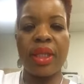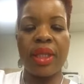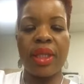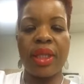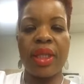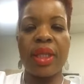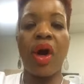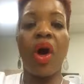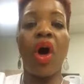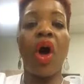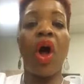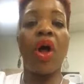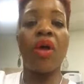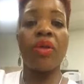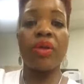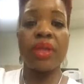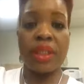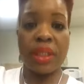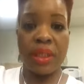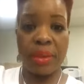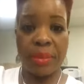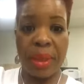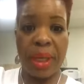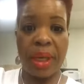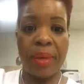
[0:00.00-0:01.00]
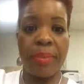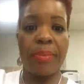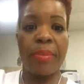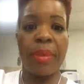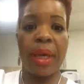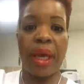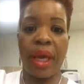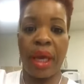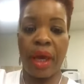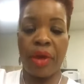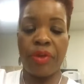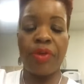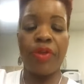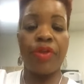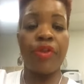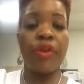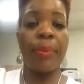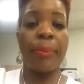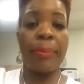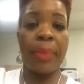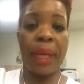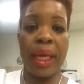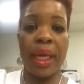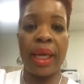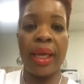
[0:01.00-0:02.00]
the ultimate man for
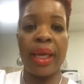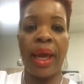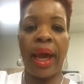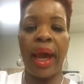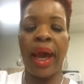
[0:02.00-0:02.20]
me.